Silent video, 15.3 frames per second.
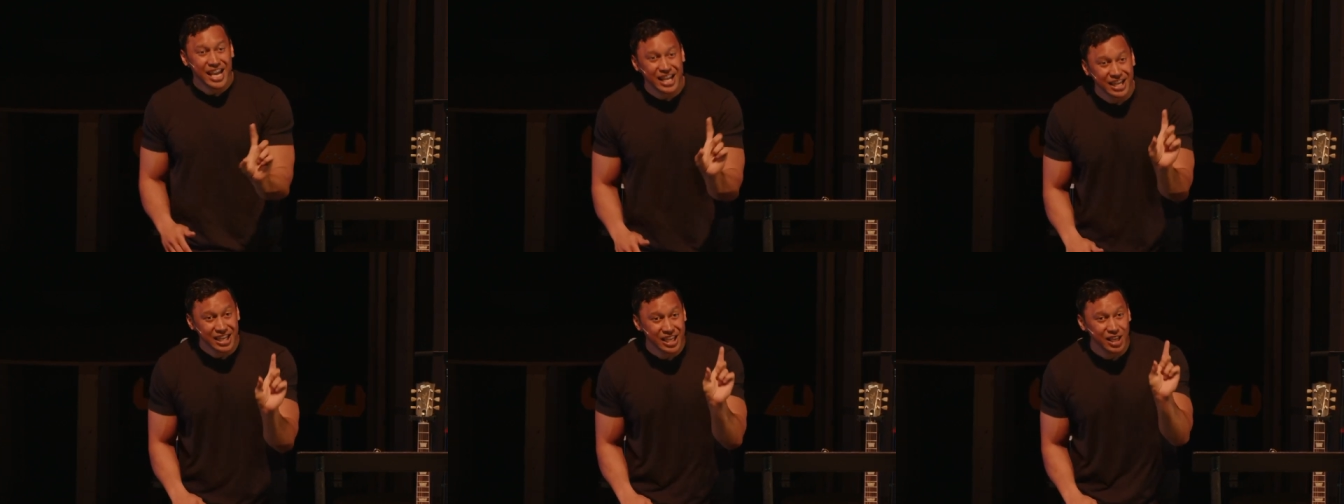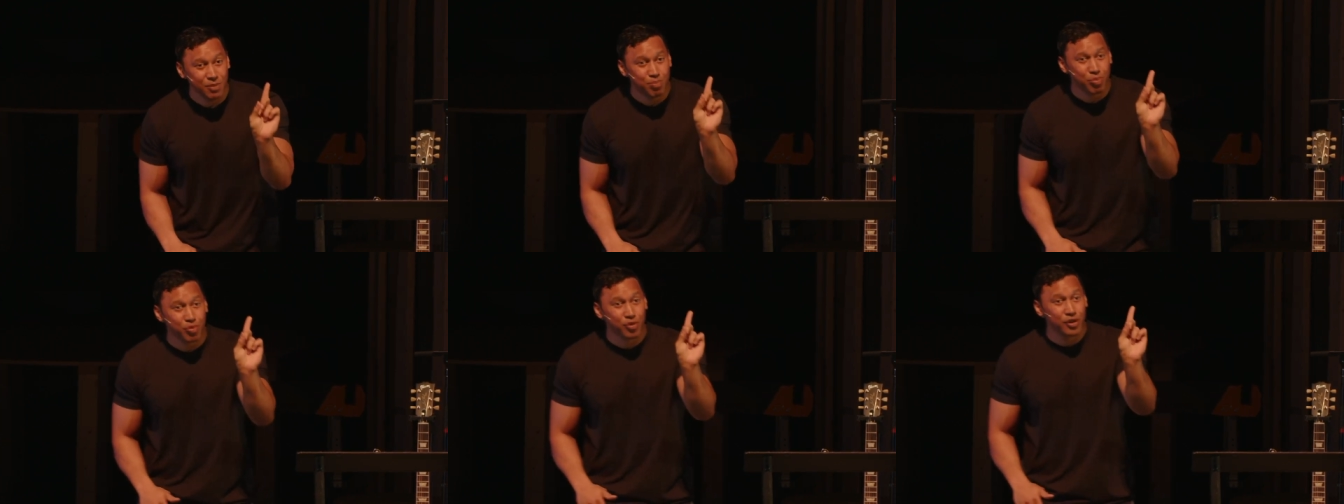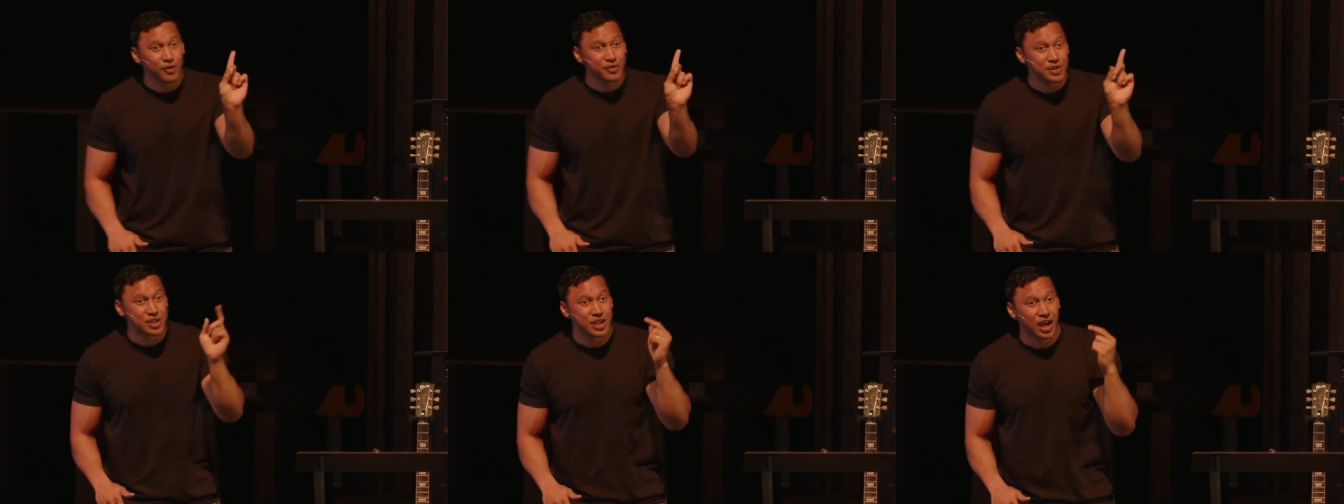and he
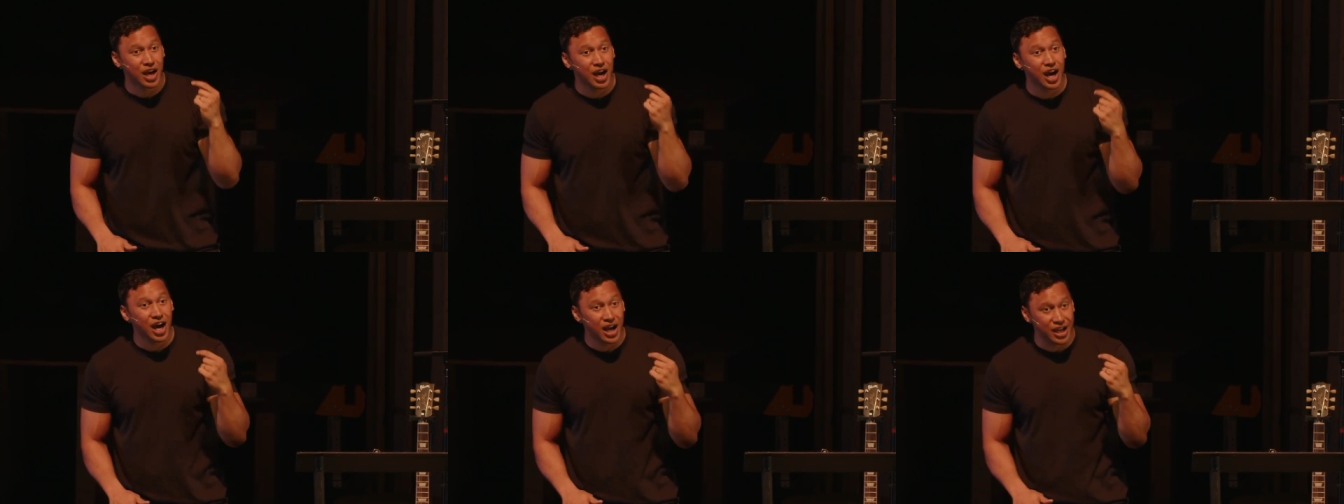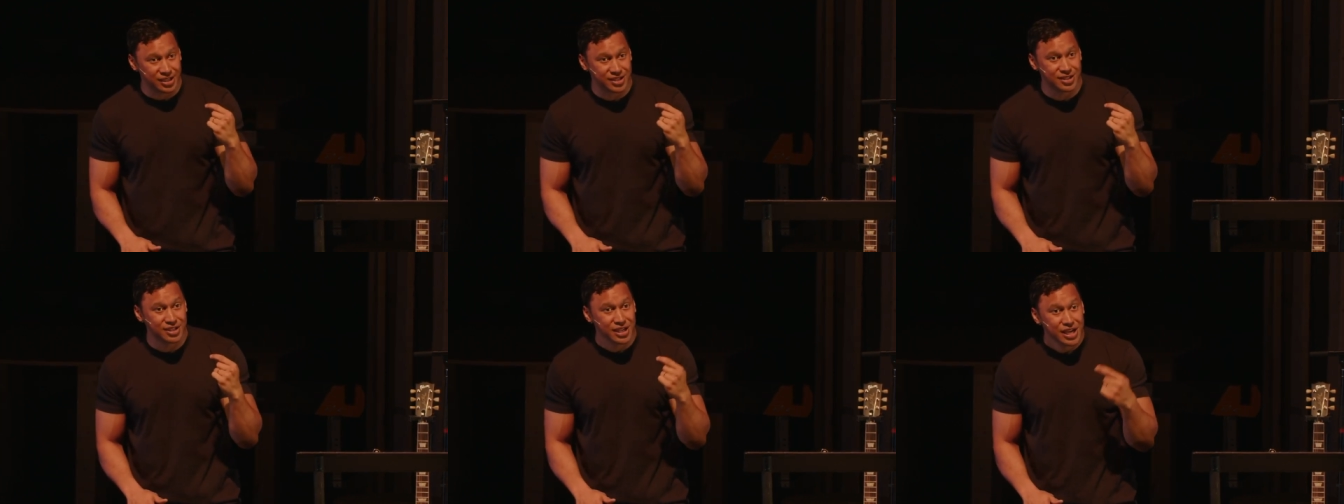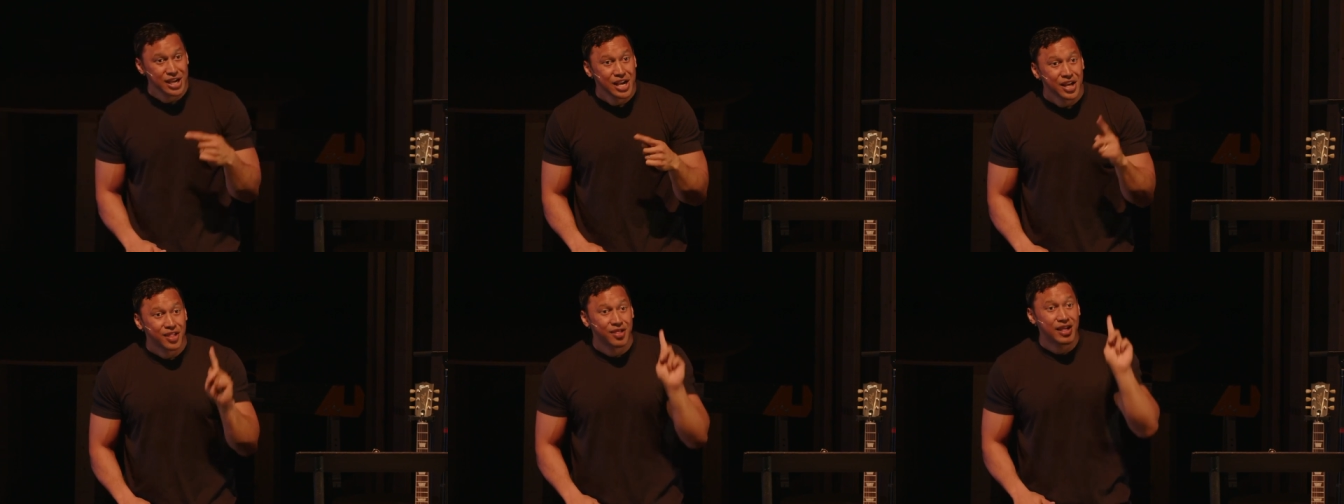proves to us
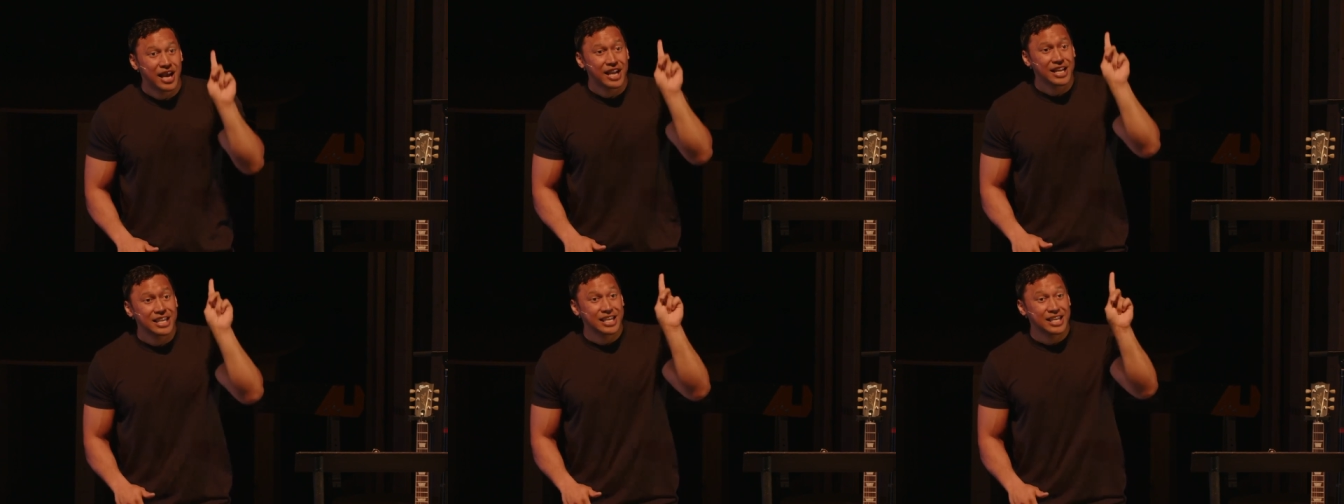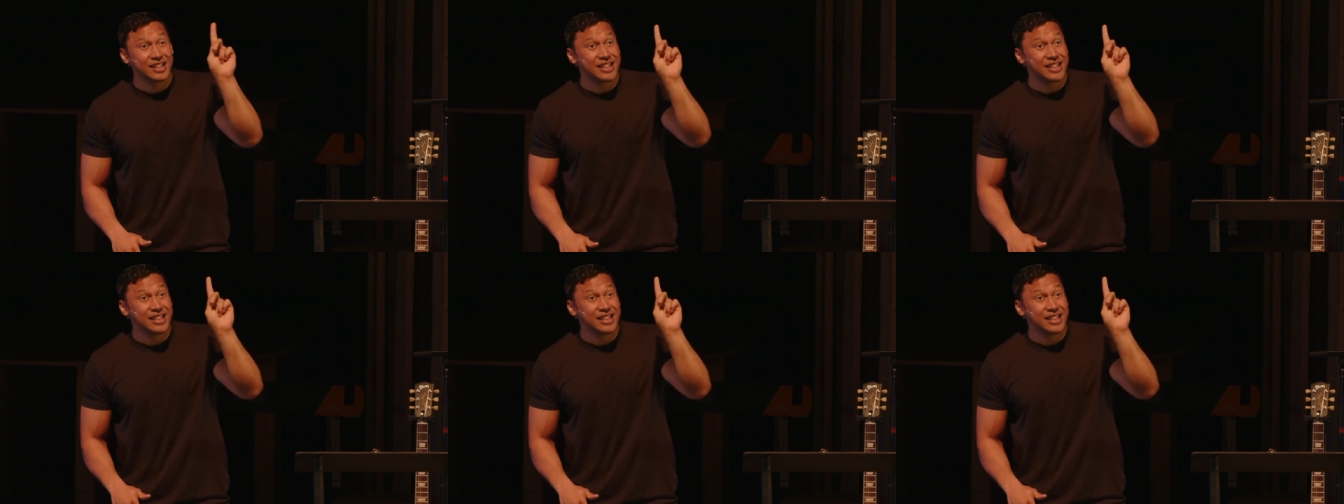that,